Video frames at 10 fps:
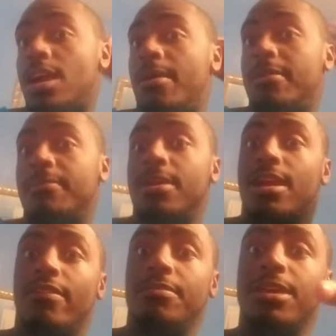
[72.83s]
comment
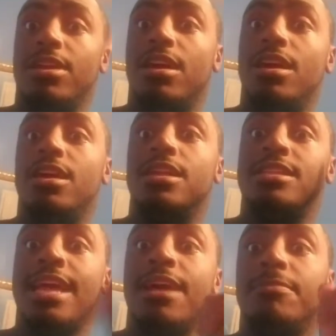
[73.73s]
comment me
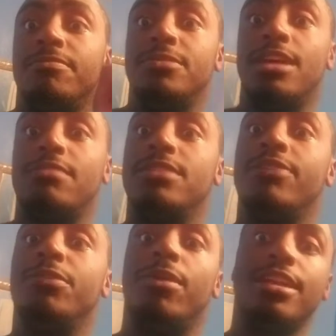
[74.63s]
down down
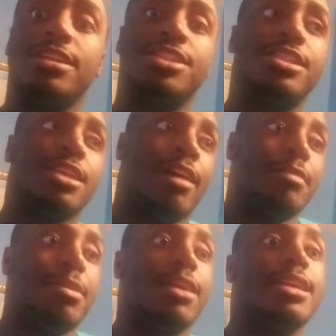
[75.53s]
if you want to
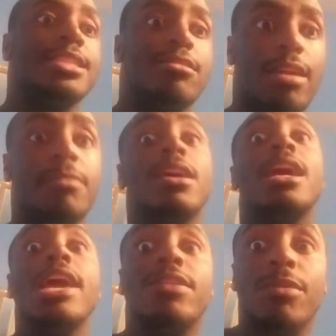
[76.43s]
comment me on Instagram
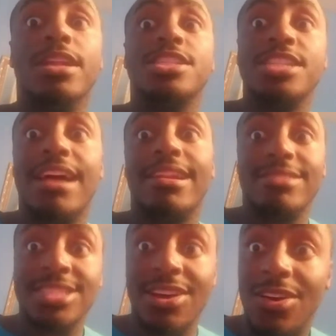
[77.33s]
if you want to shout out.
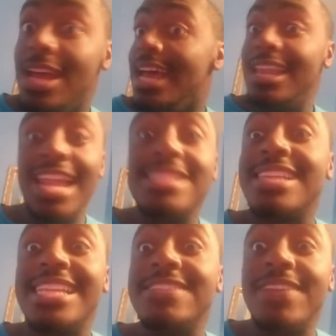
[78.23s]
So let's
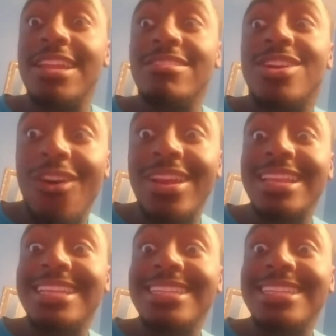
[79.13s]
get this video going.